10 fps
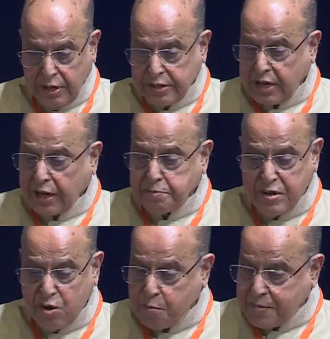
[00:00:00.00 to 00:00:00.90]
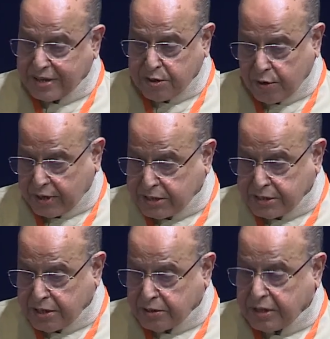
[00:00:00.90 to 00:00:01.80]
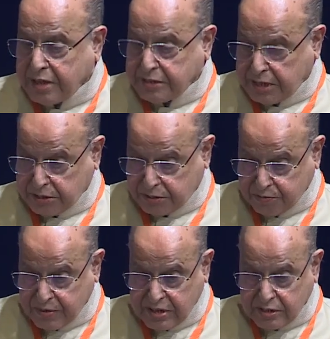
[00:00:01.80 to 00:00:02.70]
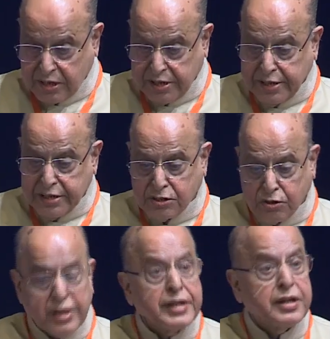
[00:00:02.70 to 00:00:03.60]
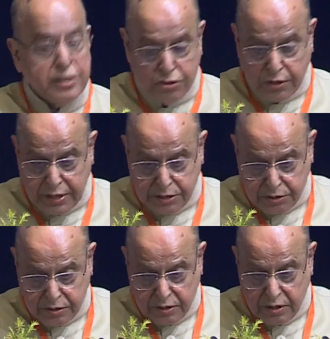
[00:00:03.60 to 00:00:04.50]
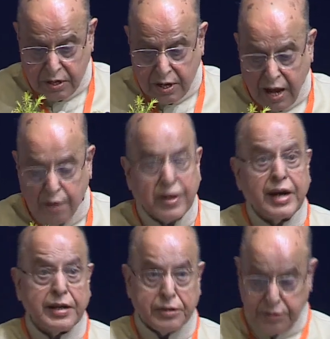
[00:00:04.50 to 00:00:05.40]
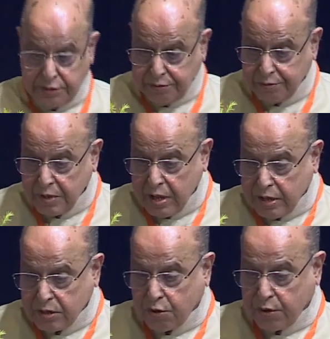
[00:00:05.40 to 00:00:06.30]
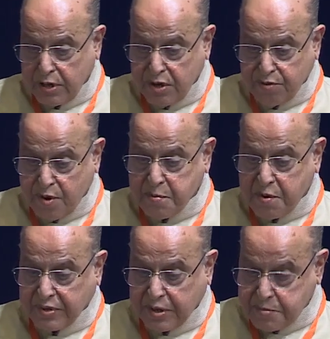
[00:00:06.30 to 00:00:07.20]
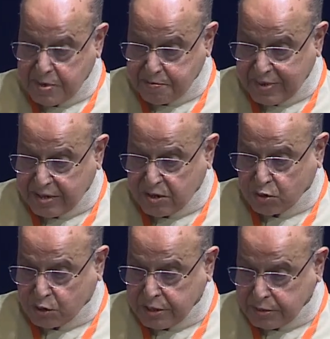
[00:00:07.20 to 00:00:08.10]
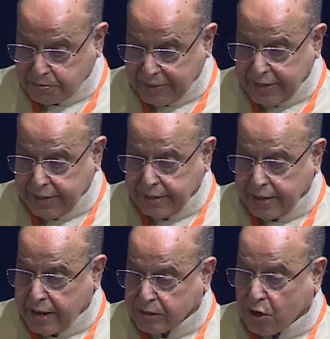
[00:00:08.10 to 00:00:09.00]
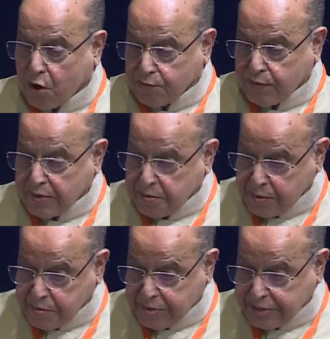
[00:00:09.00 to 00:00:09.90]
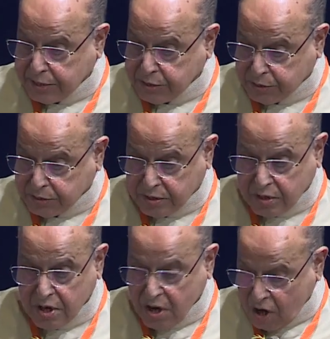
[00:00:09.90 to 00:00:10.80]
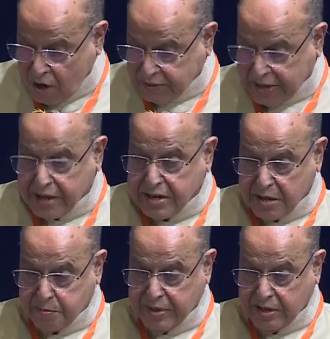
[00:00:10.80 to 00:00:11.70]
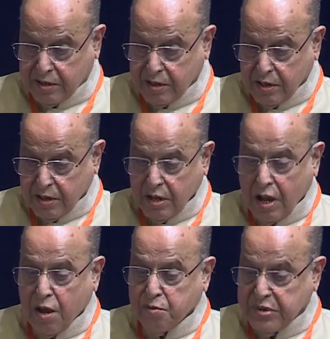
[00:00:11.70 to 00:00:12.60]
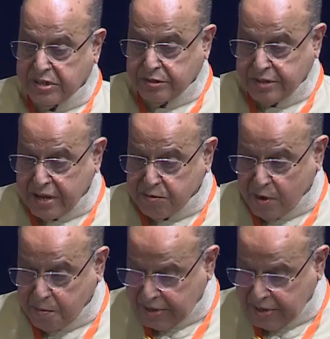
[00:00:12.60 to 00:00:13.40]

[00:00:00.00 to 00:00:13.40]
There can be no better occasion than this, where the leaders of the higher education have collected to reaffirm our commitment to the speedy and thoughtful implementation of the NEP, which then will